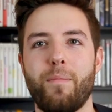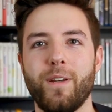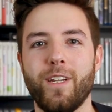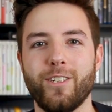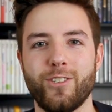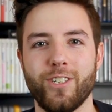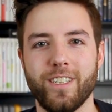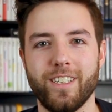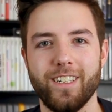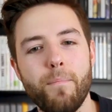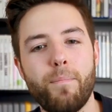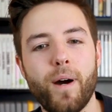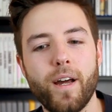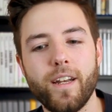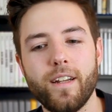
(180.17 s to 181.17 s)
Edition.
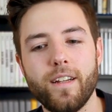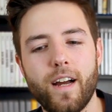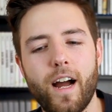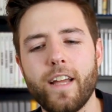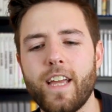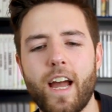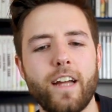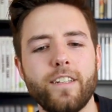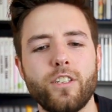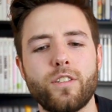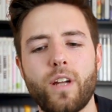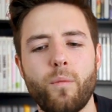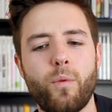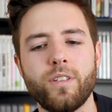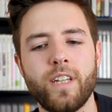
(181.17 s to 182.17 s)
But uh, yeah, I just,
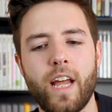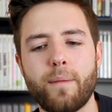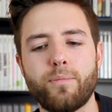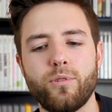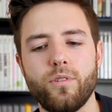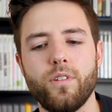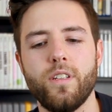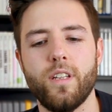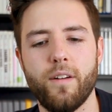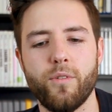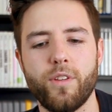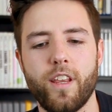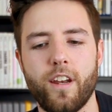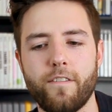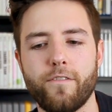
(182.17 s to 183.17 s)
I wasn't absolutely in love
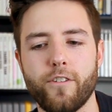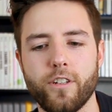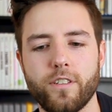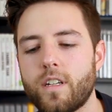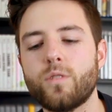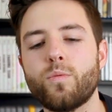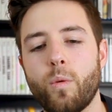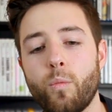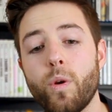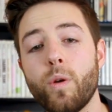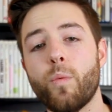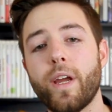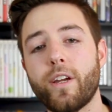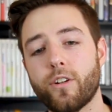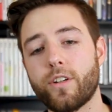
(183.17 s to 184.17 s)
with it at first. Cause when Wind
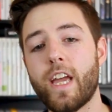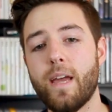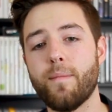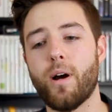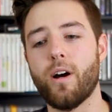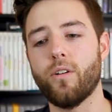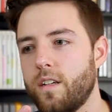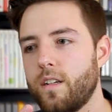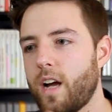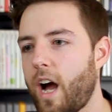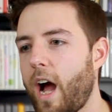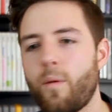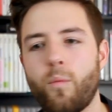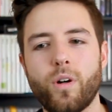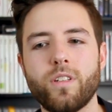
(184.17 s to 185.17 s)
Waker came out,
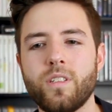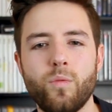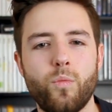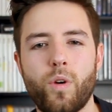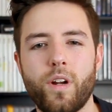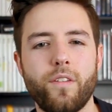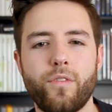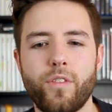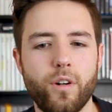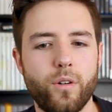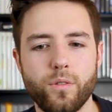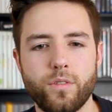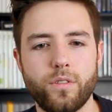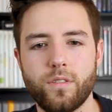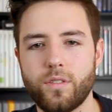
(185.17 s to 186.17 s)
I wasn't one of
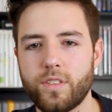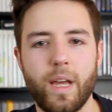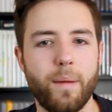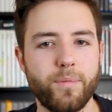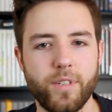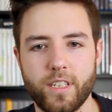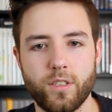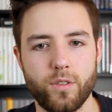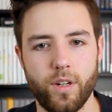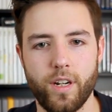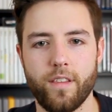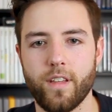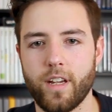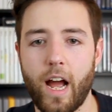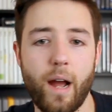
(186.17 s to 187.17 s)
those skeptics or
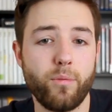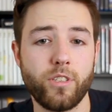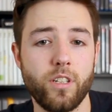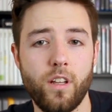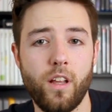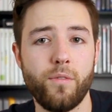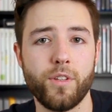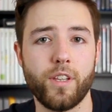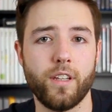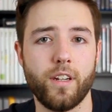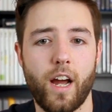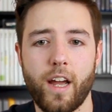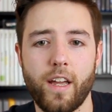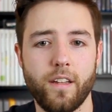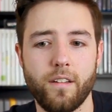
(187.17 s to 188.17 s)
anything. I was in love with it.
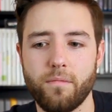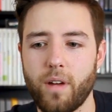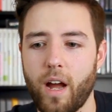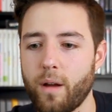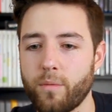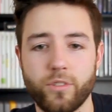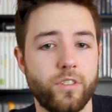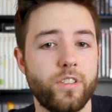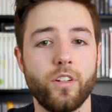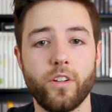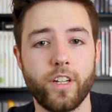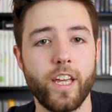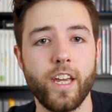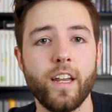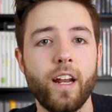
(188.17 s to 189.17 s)
I, I was still a
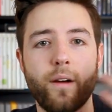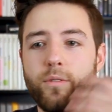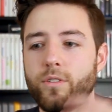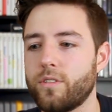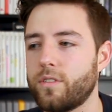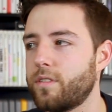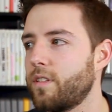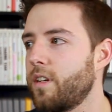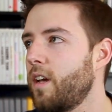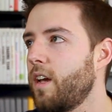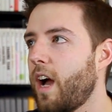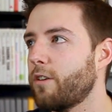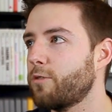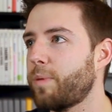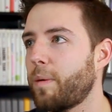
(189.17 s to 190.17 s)
kid. I was,
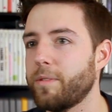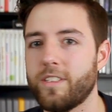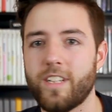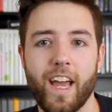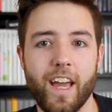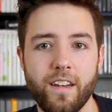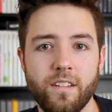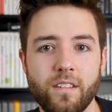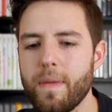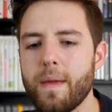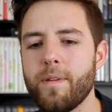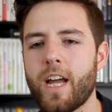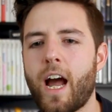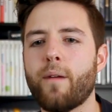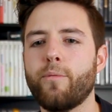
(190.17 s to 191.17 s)
I was probably 10.
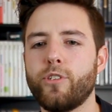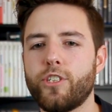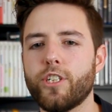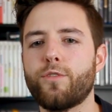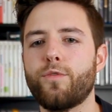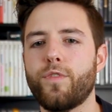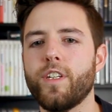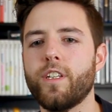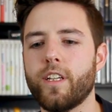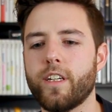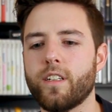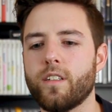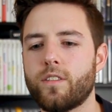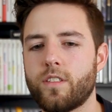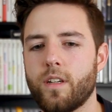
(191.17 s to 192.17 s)
Maybe I was just
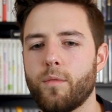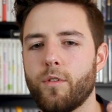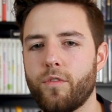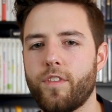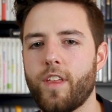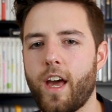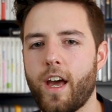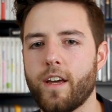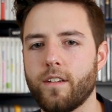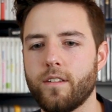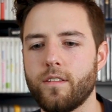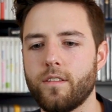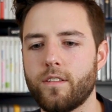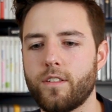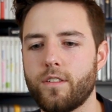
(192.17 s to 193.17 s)
feeling some of that
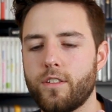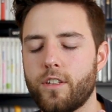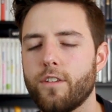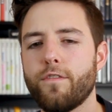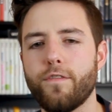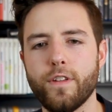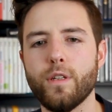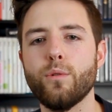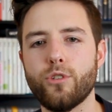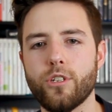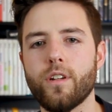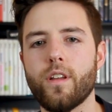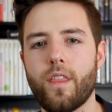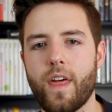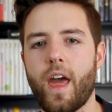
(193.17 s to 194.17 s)

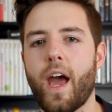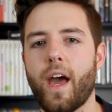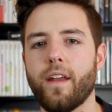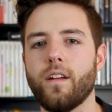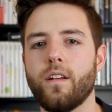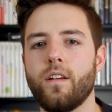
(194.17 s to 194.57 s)
confusion that